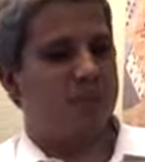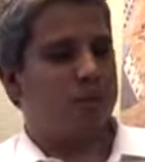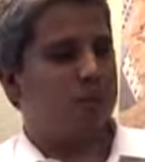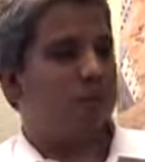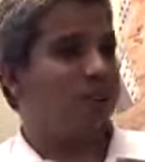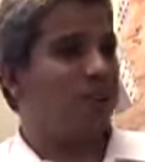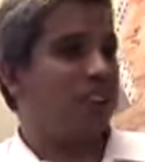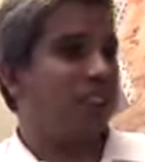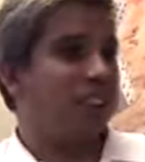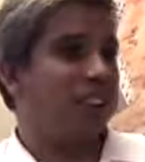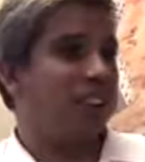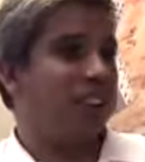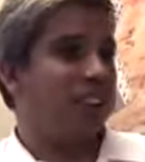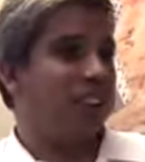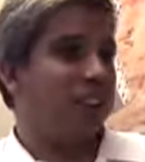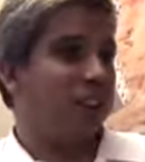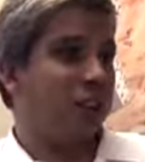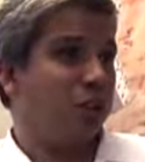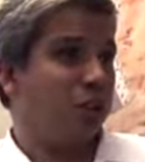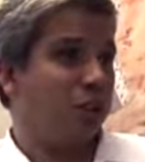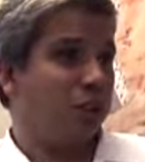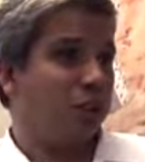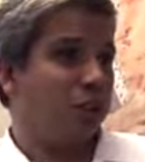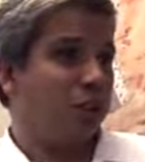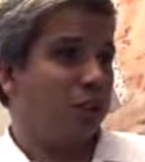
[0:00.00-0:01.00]
So that's how
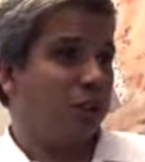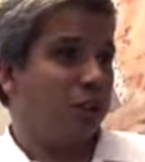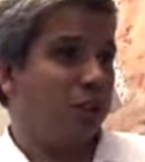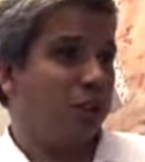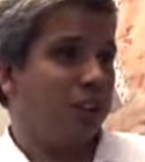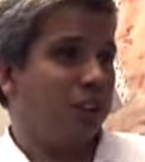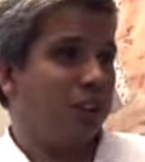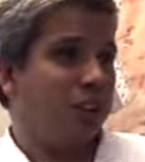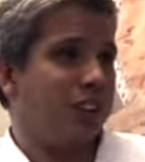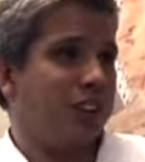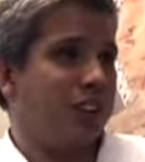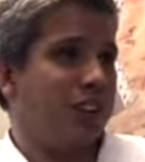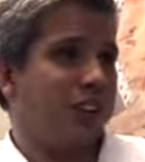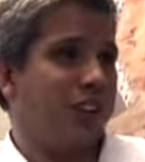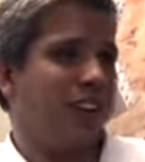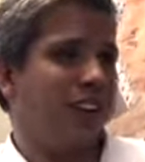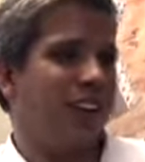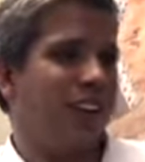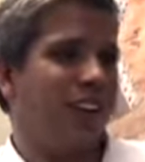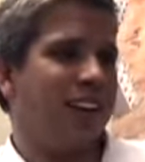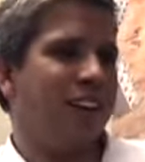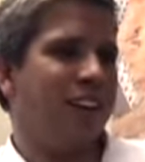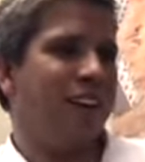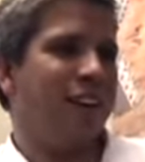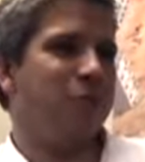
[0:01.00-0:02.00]
it all started.
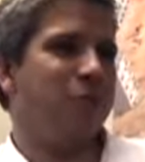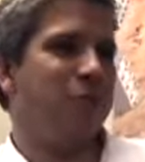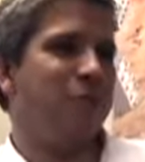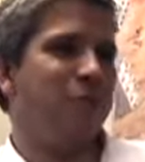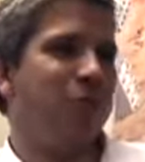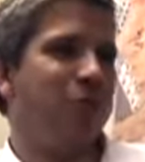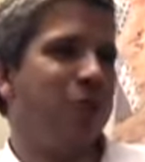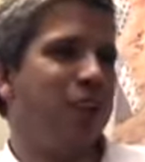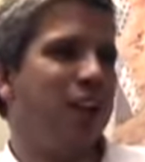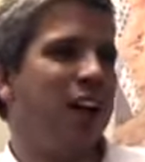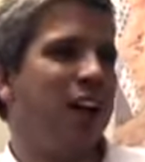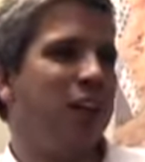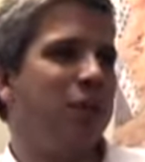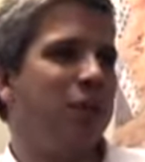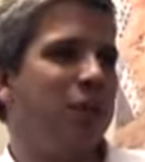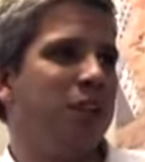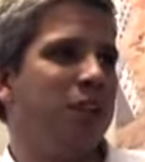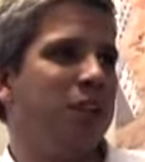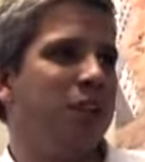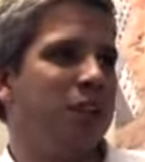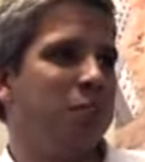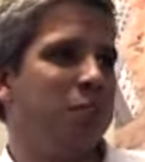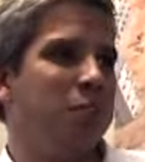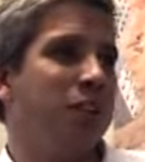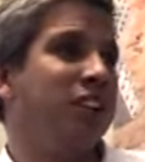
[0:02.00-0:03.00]
Today we're
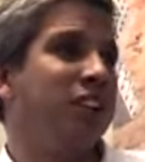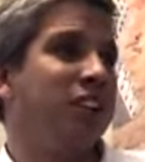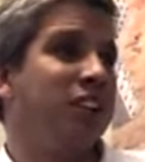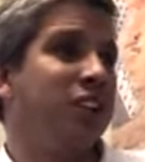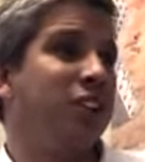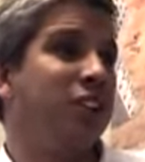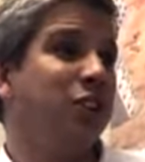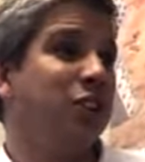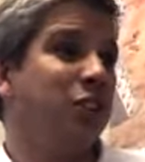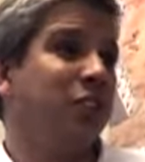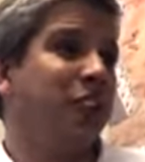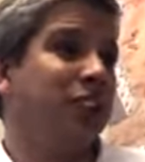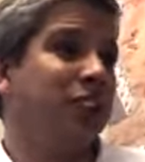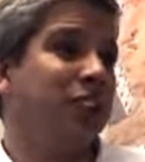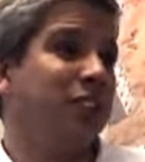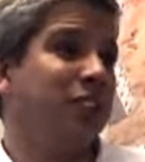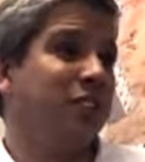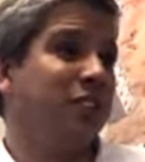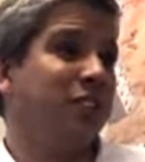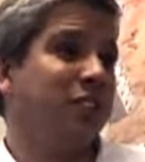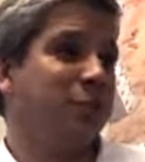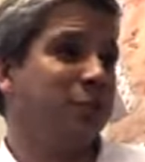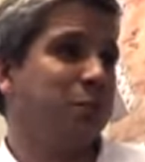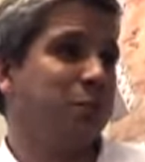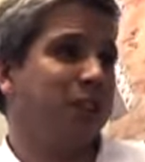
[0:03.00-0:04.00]
the biggest integrated
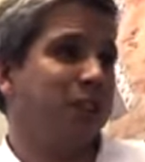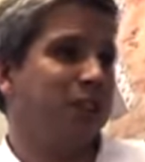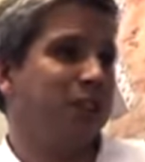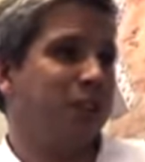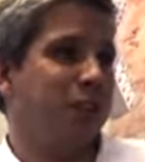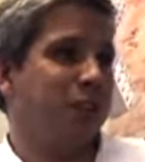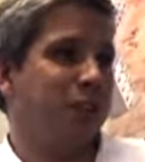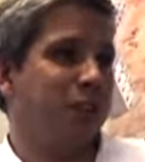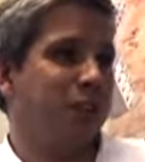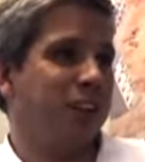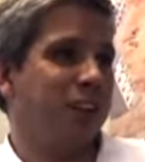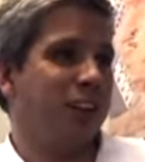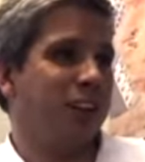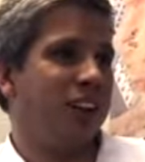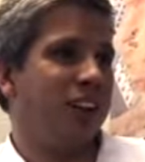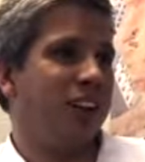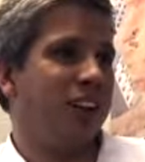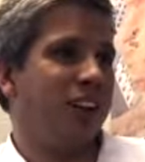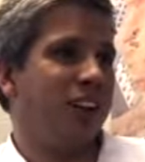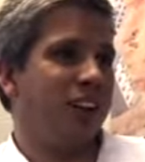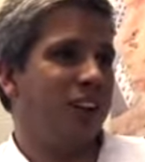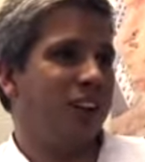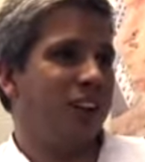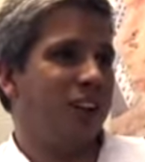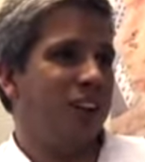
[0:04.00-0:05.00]
developer in South Africa.
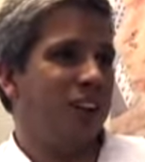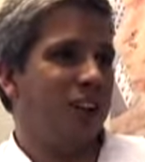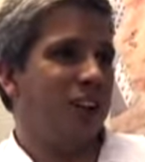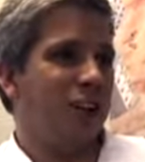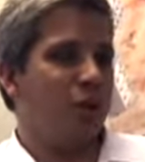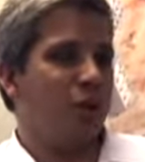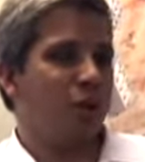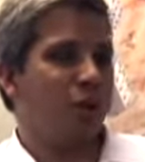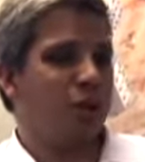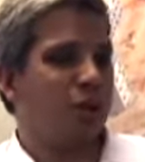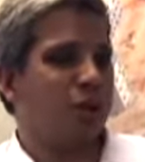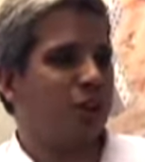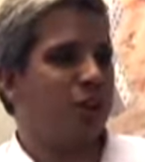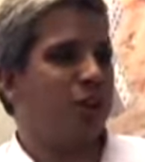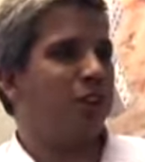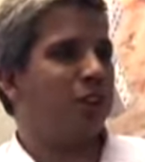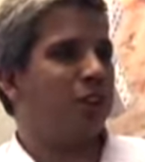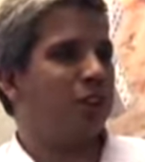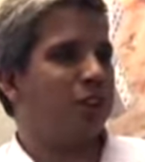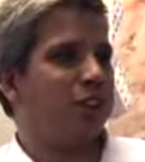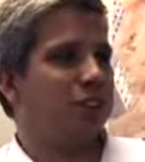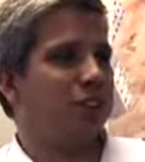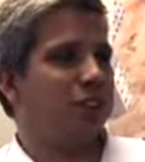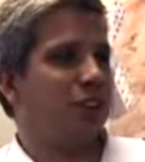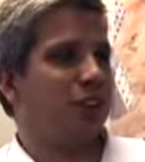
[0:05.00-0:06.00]
We
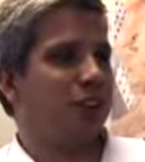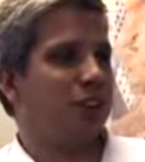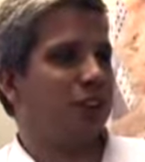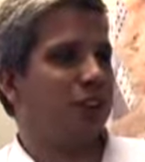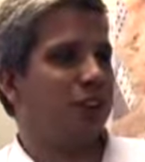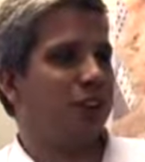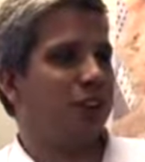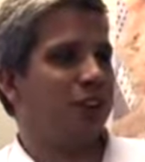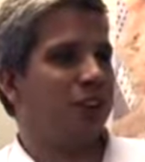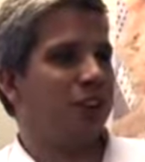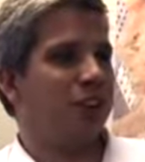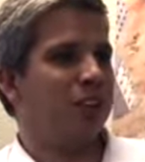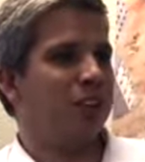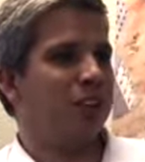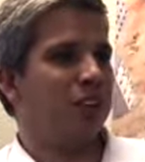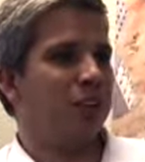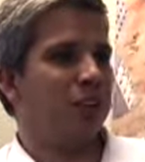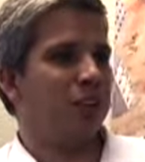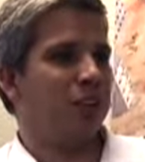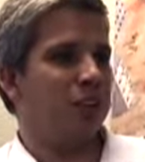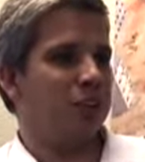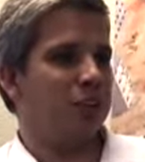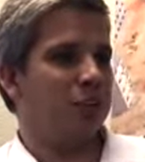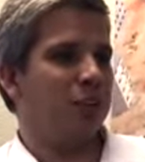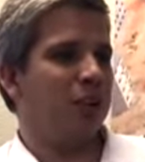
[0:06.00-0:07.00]
focus on bringing
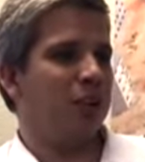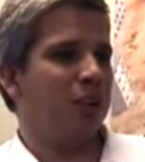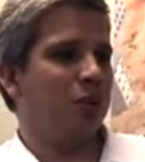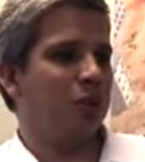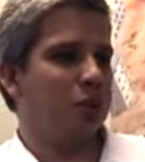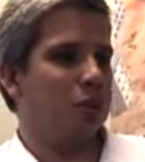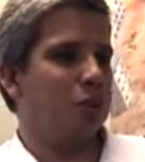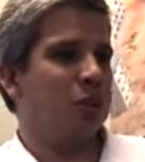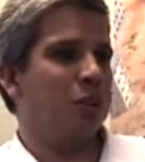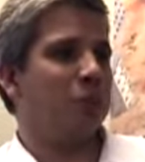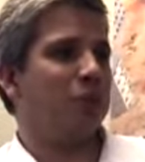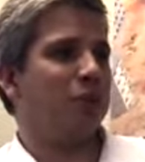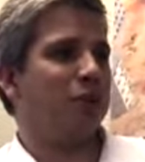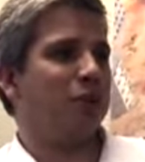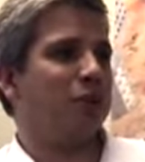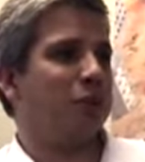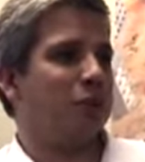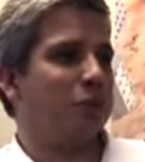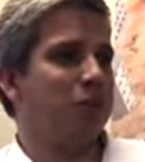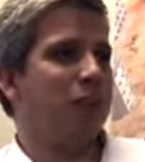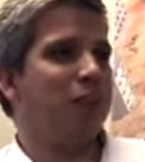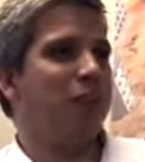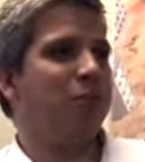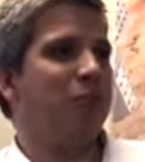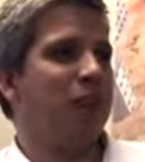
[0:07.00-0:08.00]
community or people from
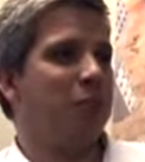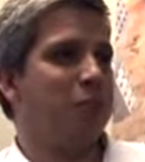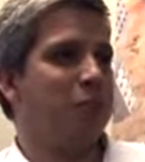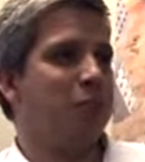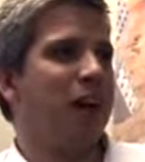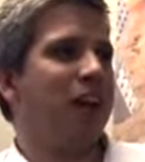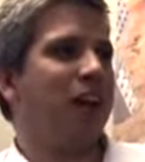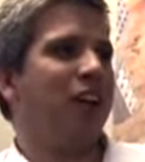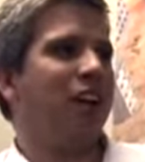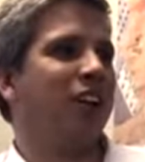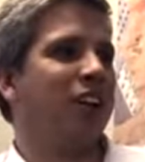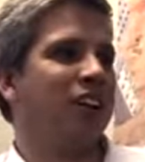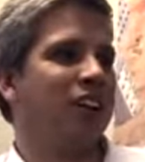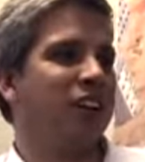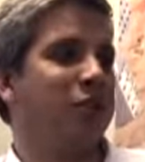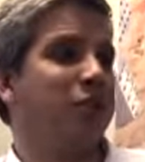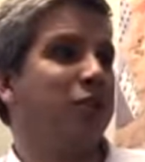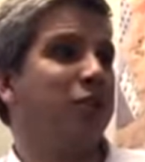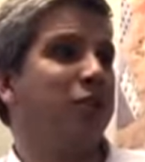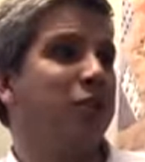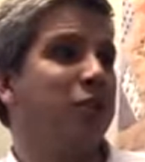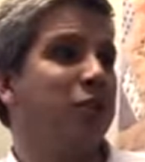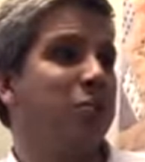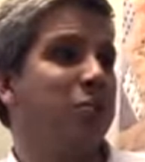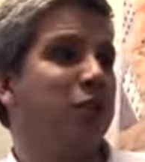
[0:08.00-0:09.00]
different backgrounds,
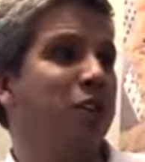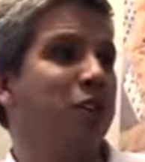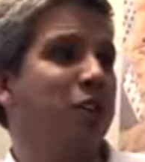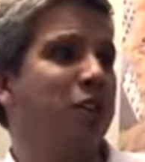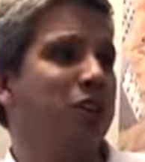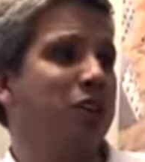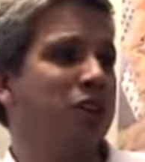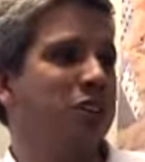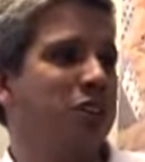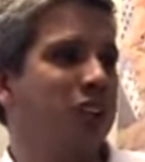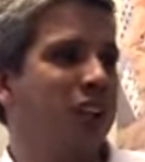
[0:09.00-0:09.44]
different communities